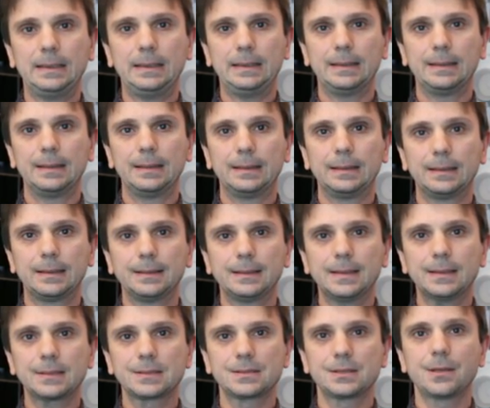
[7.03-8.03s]
In the
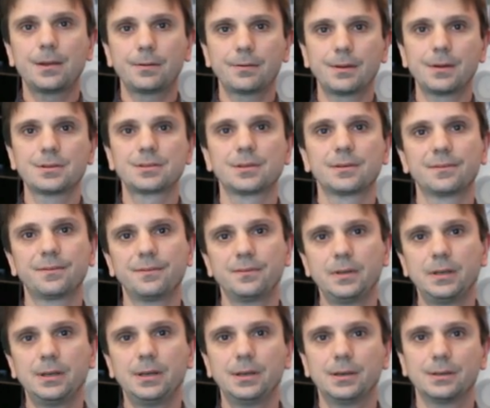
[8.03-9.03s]
next series of
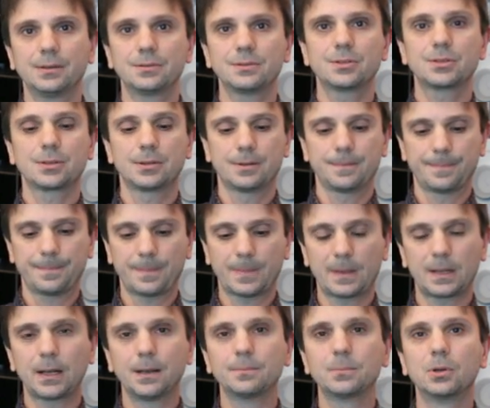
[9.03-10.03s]
videos,
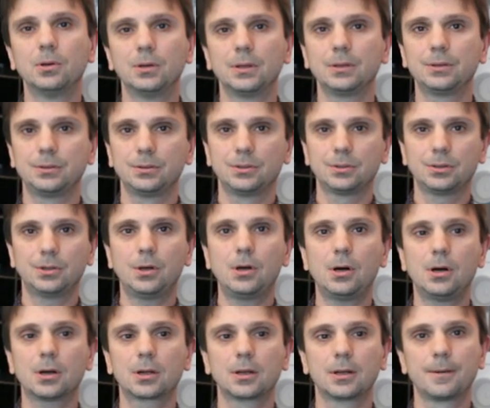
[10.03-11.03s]
I'm going to
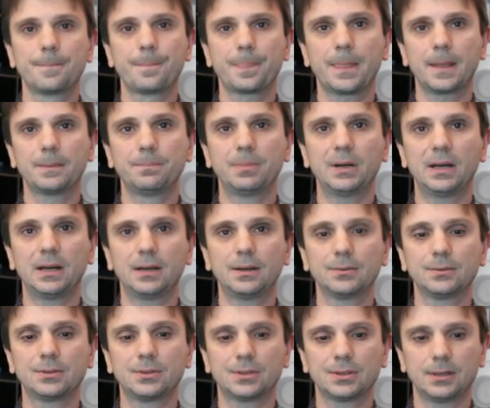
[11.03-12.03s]
talk
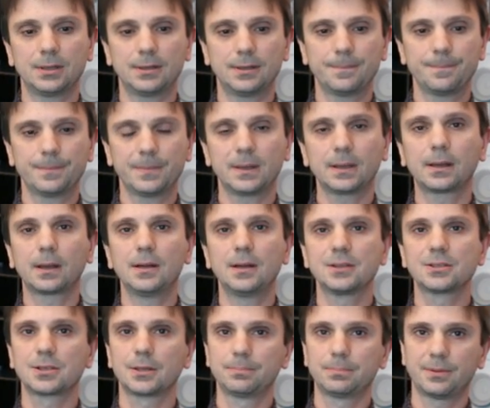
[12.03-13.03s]
about uh, the
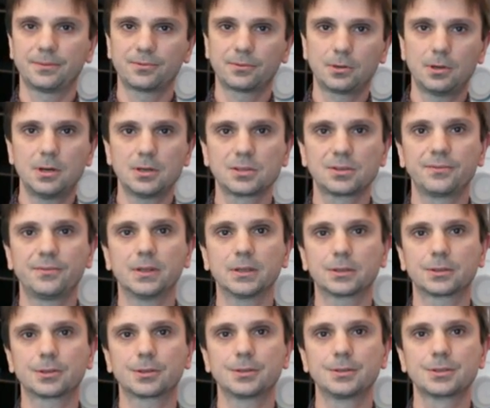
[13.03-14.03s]
concept of cost
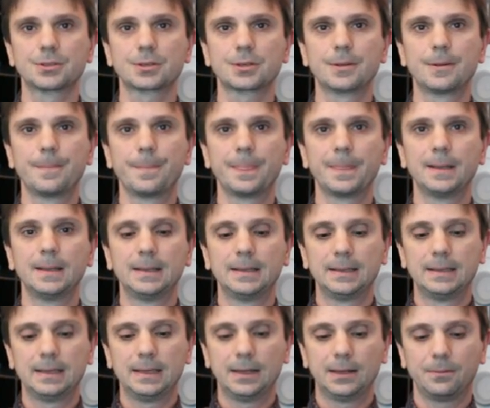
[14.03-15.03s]
functions,
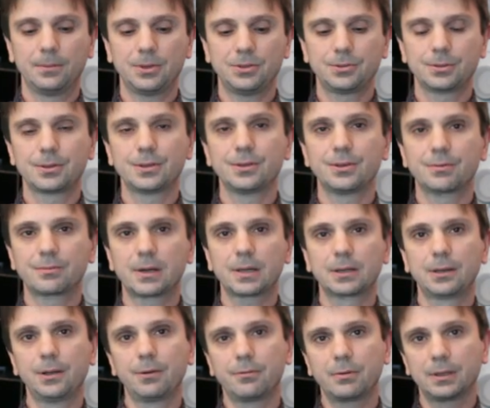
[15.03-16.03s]
which are
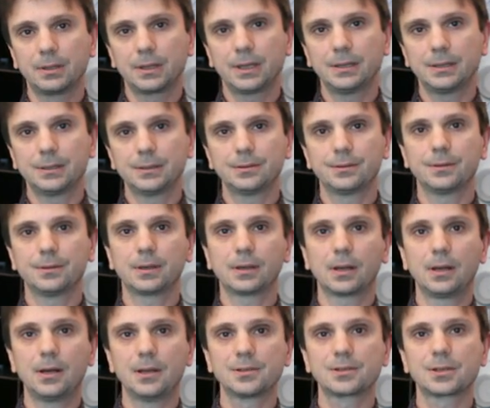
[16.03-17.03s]
directly related to the
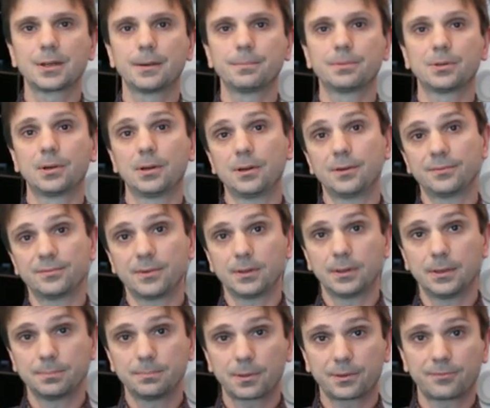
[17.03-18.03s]
concept of
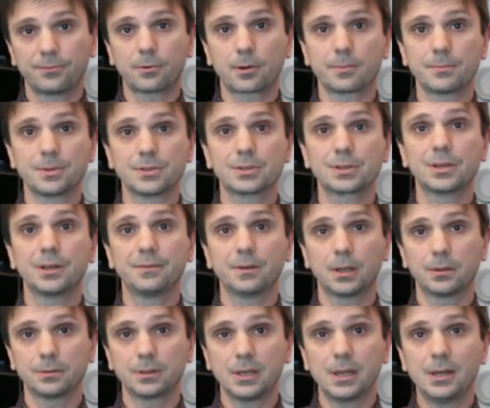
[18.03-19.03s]
uh, performance
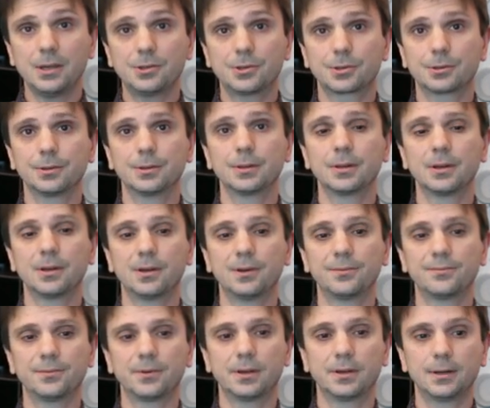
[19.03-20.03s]
evaluation
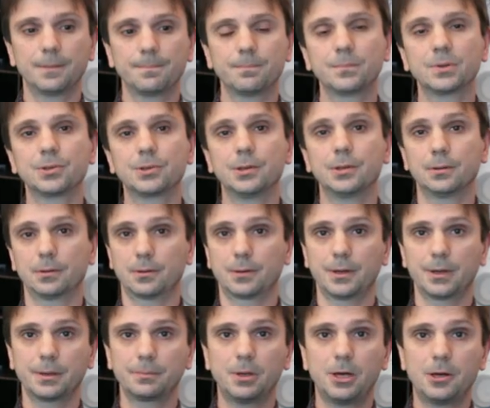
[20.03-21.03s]
of uh, machine
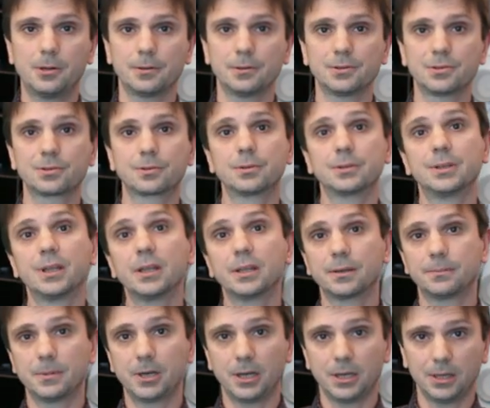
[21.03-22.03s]
learning models or
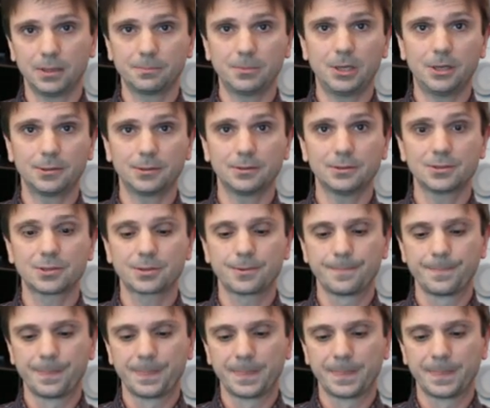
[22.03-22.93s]
data mining models.